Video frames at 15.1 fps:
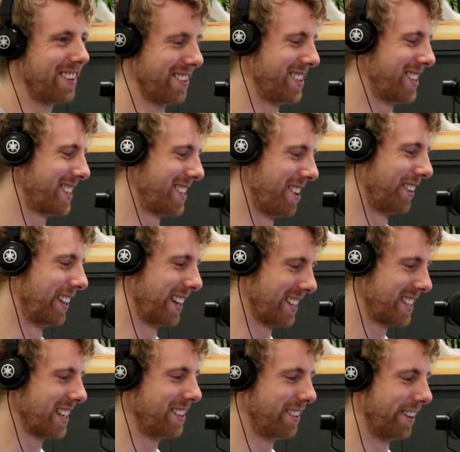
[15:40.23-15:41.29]
We just know that
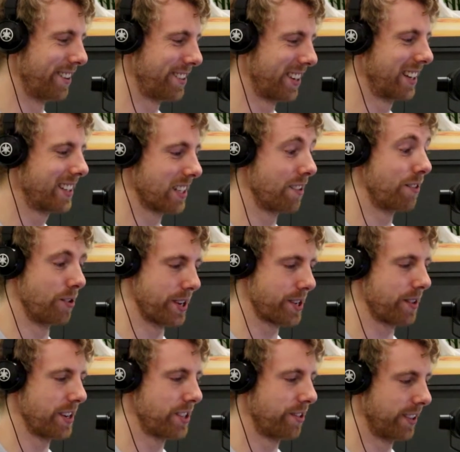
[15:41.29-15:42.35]
it's in those things, and if you
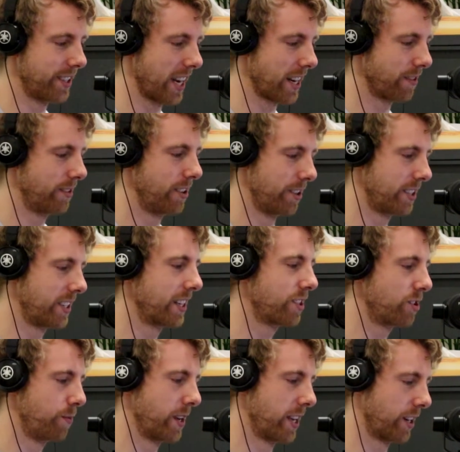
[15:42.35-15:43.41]
increase your intake of those
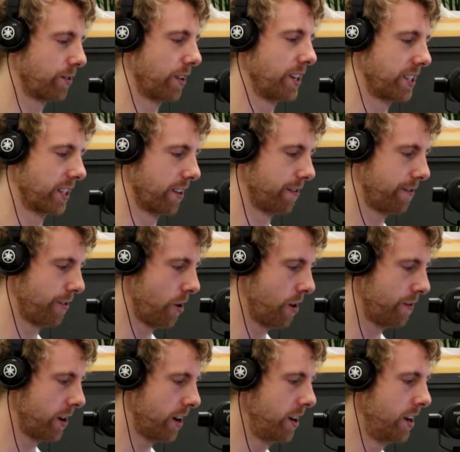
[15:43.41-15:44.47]
things, you'll be increasing it
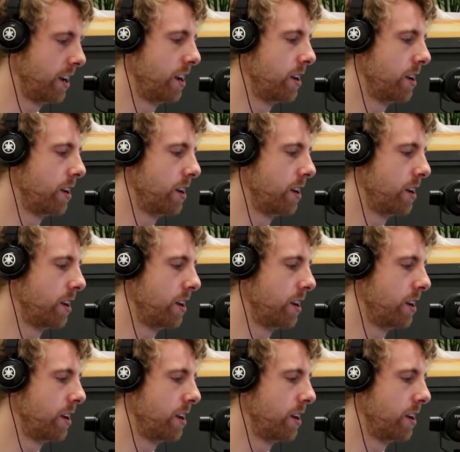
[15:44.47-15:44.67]
further.